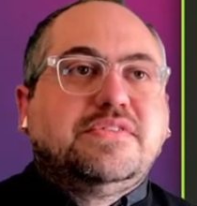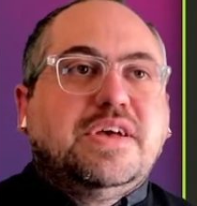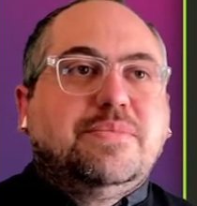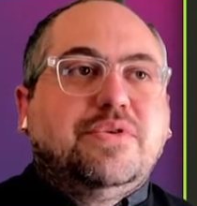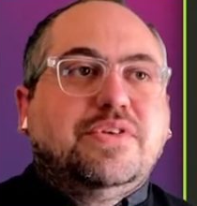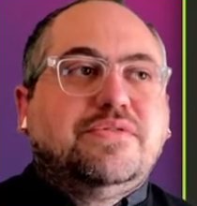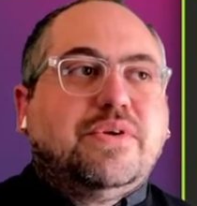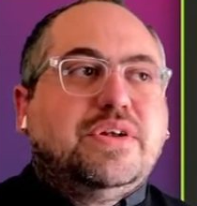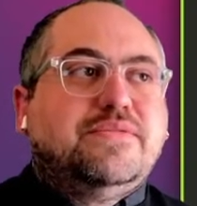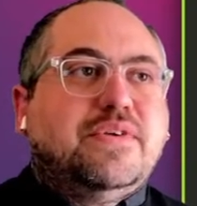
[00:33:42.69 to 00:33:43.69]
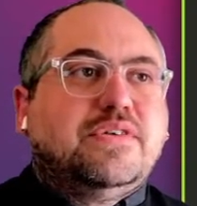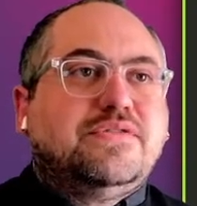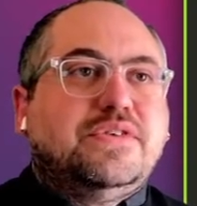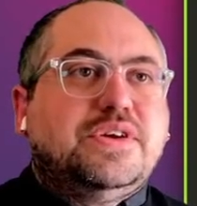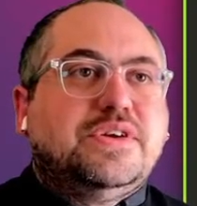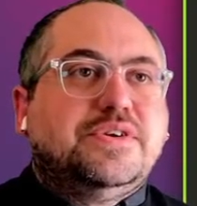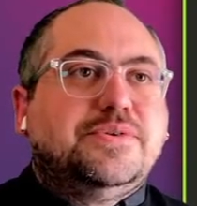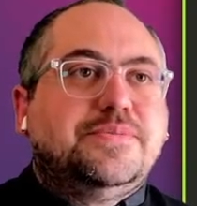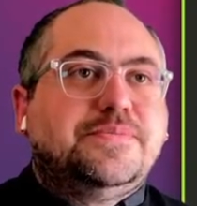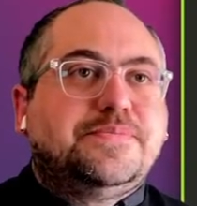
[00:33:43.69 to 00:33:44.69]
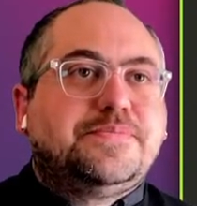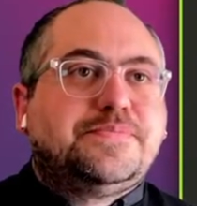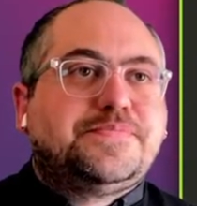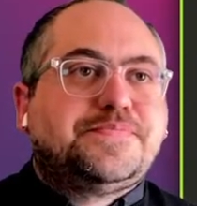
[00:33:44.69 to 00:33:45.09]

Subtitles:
So for example, let's write a function here.